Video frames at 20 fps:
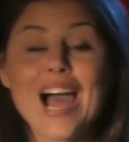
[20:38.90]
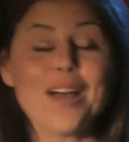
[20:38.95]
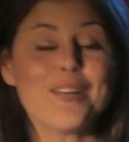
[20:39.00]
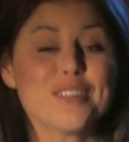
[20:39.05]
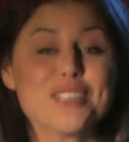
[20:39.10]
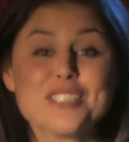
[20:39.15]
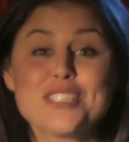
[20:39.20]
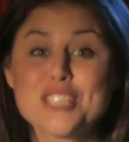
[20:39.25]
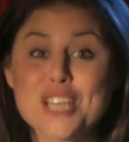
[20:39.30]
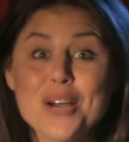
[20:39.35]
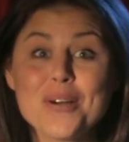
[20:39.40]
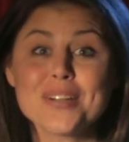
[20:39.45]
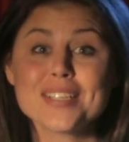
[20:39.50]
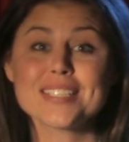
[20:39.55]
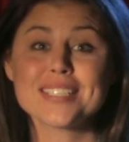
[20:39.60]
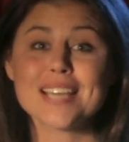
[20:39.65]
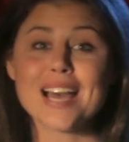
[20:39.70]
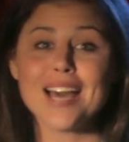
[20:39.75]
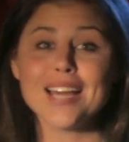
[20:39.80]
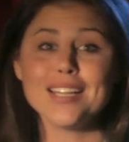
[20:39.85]
I was so
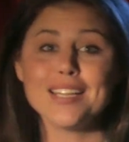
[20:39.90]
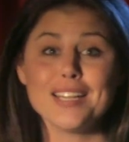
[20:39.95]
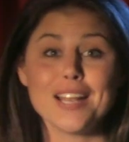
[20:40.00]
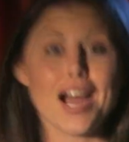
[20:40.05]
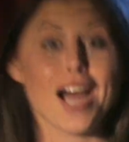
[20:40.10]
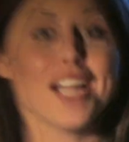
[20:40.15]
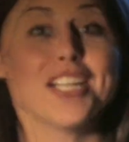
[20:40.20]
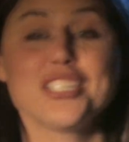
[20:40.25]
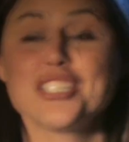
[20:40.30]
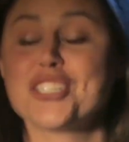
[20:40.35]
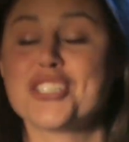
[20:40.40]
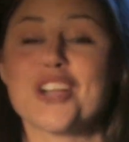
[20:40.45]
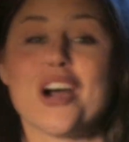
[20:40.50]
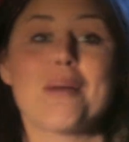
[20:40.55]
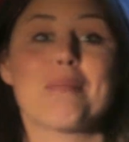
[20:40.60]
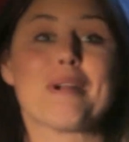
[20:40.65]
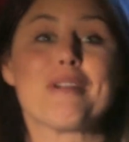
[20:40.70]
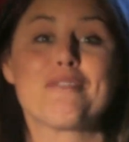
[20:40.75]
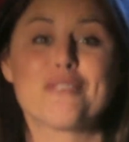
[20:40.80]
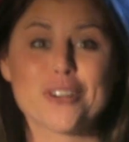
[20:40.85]
excited. I just shot
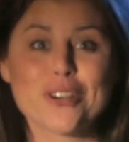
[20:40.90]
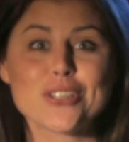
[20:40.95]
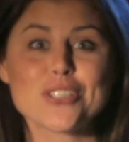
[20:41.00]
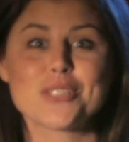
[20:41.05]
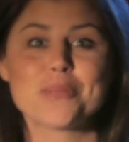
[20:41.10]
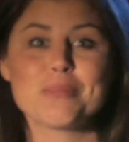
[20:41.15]
my first